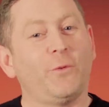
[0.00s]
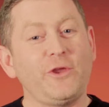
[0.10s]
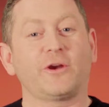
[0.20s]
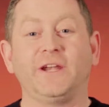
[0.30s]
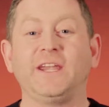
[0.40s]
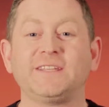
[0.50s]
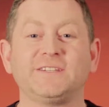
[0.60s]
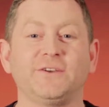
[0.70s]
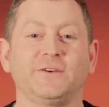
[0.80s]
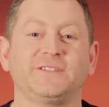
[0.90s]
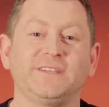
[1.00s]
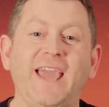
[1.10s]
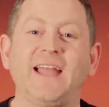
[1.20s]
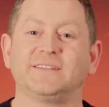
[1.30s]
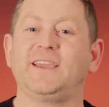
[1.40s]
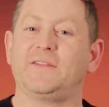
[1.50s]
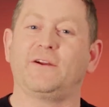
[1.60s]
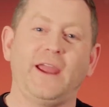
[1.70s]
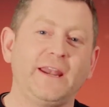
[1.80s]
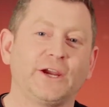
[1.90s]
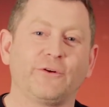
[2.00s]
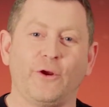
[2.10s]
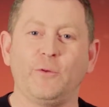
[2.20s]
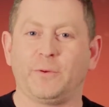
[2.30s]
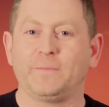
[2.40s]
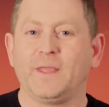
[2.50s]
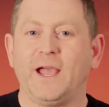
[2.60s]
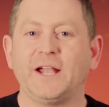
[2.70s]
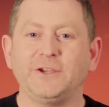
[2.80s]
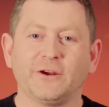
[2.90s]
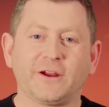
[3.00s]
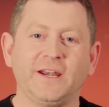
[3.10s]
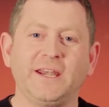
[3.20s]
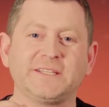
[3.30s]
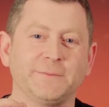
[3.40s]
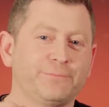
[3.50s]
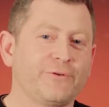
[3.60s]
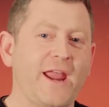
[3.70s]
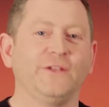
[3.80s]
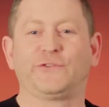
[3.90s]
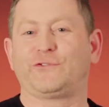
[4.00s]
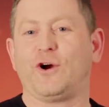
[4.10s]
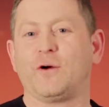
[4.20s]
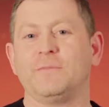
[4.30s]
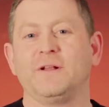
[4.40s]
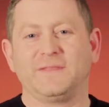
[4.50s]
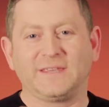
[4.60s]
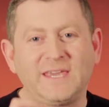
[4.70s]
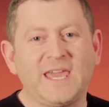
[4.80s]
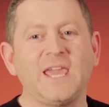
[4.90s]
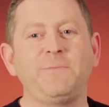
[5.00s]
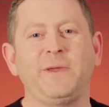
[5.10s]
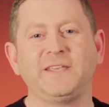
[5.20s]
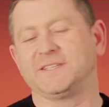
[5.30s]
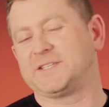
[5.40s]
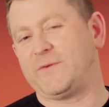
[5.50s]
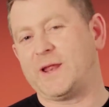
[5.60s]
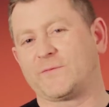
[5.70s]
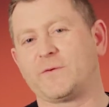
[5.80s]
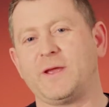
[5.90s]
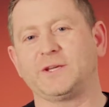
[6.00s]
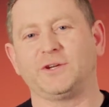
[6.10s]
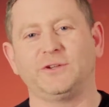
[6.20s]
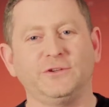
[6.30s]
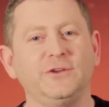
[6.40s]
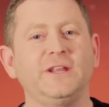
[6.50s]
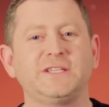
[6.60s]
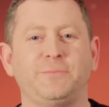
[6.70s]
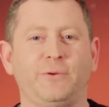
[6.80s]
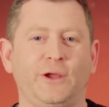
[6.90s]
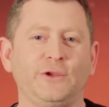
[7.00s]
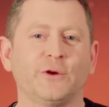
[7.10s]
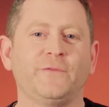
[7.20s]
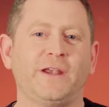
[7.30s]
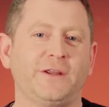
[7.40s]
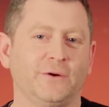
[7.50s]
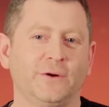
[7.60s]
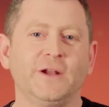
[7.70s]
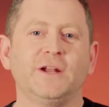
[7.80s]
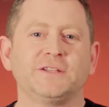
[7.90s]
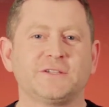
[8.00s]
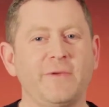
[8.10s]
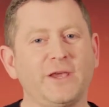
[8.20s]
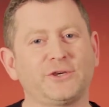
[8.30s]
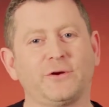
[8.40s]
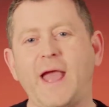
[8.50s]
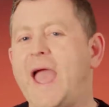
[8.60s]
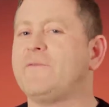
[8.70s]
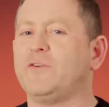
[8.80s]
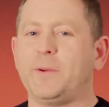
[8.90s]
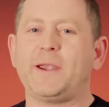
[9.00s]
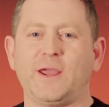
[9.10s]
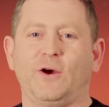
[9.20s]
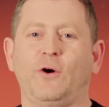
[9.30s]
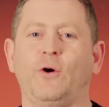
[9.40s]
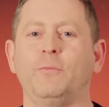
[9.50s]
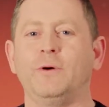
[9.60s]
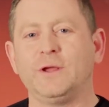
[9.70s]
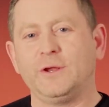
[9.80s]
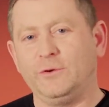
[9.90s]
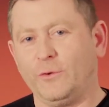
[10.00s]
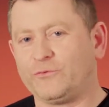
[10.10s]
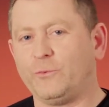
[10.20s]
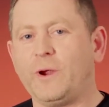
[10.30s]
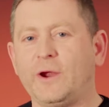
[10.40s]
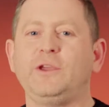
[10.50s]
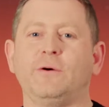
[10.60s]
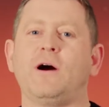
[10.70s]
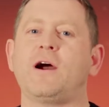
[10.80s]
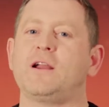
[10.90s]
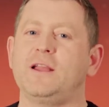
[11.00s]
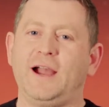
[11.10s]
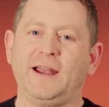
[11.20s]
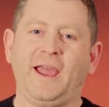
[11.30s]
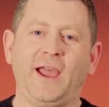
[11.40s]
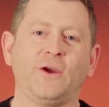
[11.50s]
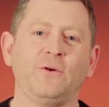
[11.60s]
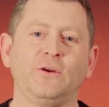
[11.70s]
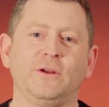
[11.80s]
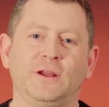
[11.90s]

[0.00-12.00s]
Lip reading: what you're going to need to do is to get together in a group, and you're going to need to brainstorm the key pieces of information you need to put in your video to make sure everybody at home knows where you are and how